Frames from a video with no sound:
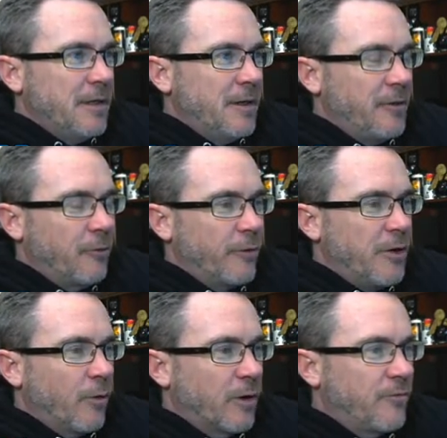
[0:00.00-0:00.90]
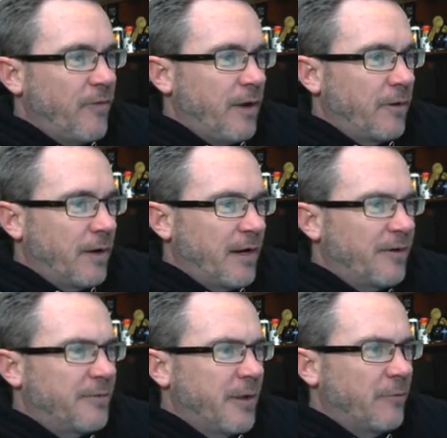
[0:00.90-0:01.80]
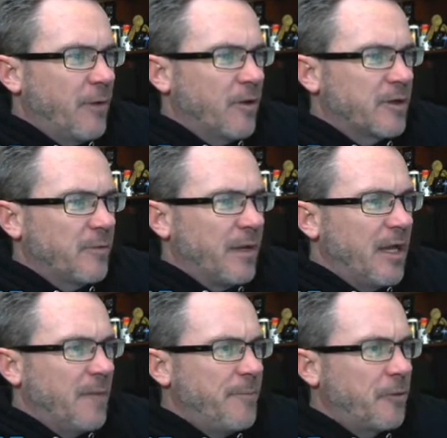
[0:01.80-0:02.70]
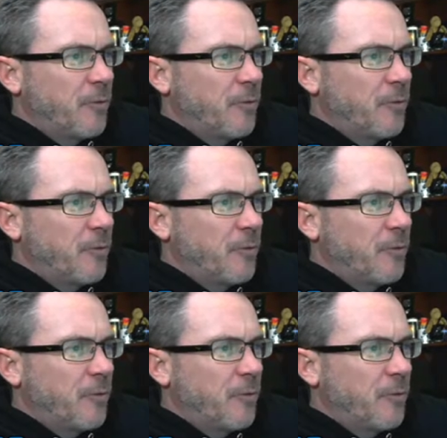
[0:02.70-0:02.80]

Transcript: the reworked Vader. I don't know if they reworked him again, but the